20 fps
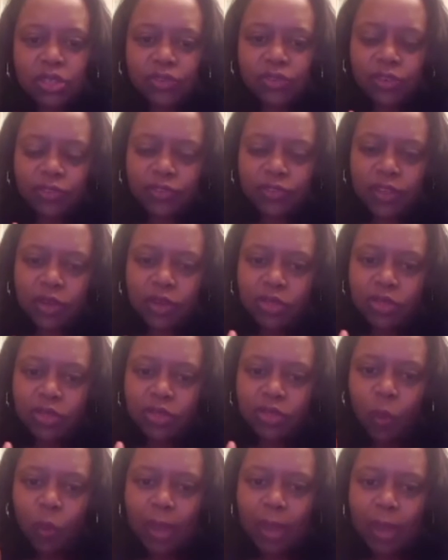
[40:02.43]
to fulfill
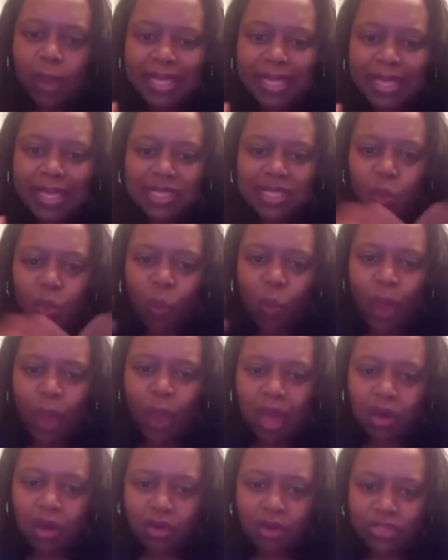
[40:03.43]
their women's
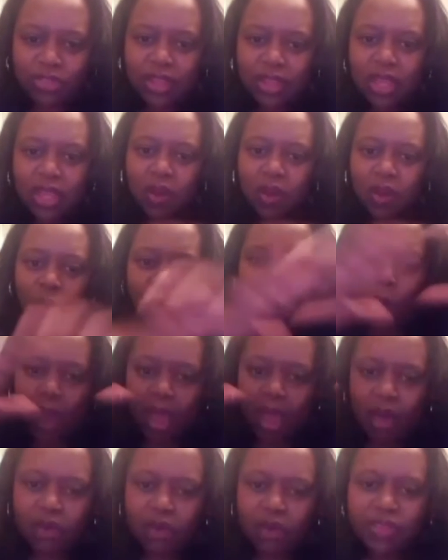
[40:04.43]
wealth.
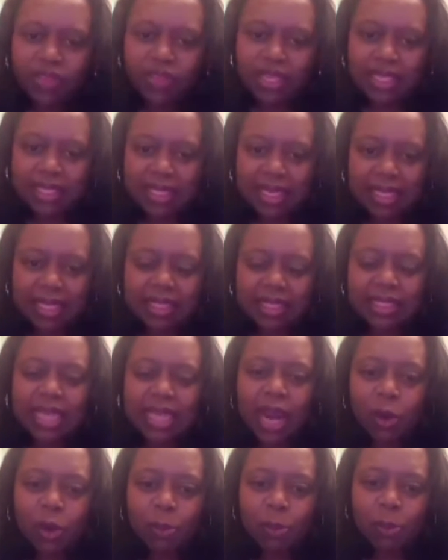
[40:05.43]
Wealth is the
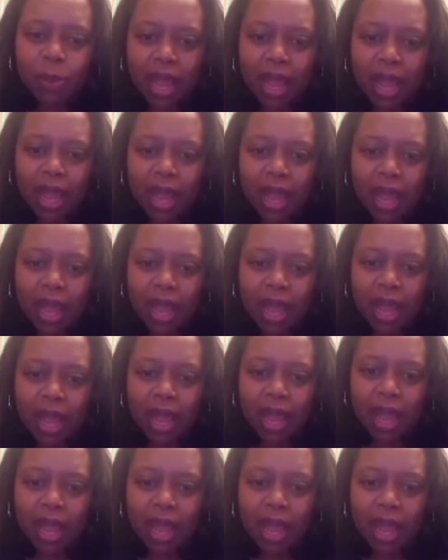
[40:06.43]
entire body.